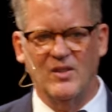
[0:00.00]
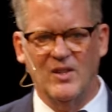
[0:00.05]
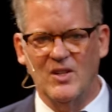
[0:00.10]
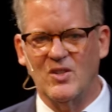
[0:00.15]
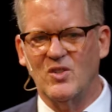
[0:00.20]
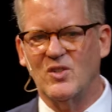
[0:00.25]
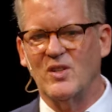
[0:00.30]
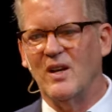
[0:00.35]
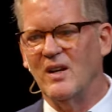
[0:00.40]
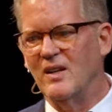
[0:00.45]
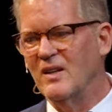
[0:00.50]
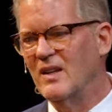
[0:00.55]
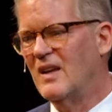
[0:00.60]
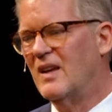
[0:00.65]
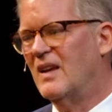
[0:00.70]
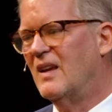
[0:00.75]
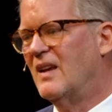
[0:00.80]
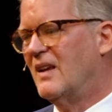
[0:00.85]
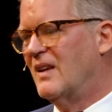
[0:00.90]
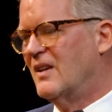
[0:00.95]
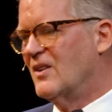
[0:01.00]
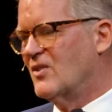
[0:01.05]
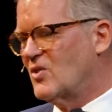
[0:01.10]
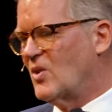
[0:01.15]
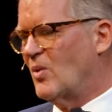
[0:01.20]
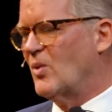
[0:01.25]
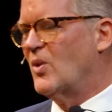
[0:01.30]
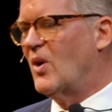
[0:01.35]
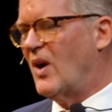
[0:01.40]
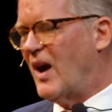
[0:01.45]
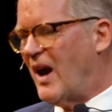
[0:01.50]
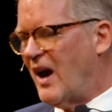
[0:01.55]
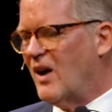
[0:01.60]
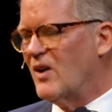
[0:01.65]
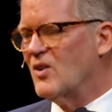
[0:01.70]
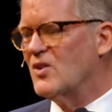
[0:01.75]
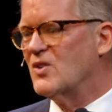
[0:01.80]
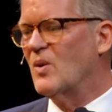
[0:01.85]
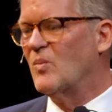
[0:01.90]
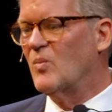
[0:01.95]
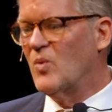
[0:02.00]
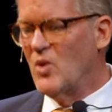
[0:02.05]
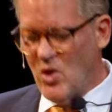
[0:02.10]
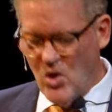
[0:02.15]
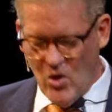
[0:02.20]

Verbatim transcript: NHTSA. So there are some